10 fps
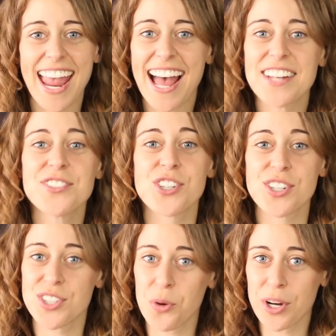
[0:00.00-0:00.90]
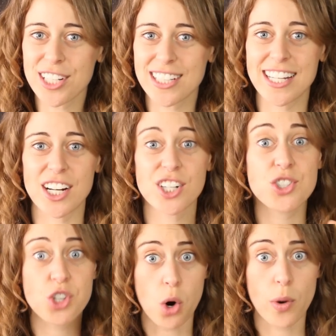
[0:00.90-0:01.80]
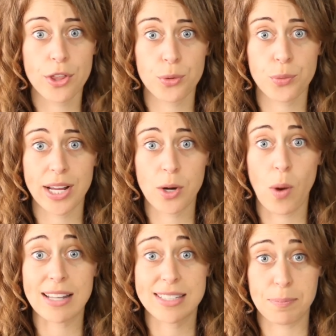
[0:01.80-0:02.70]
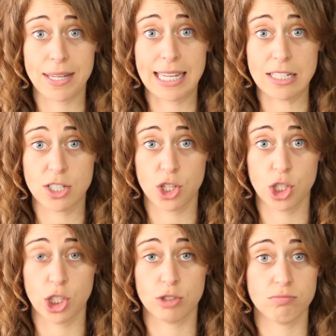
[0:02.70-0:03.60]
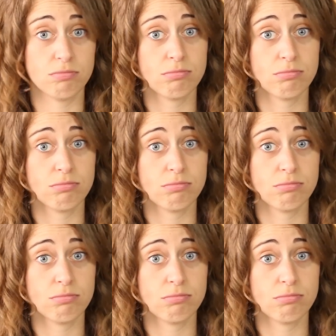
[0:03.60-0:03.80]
And just so we're clear, don't wear the ring while dipping it into the glue.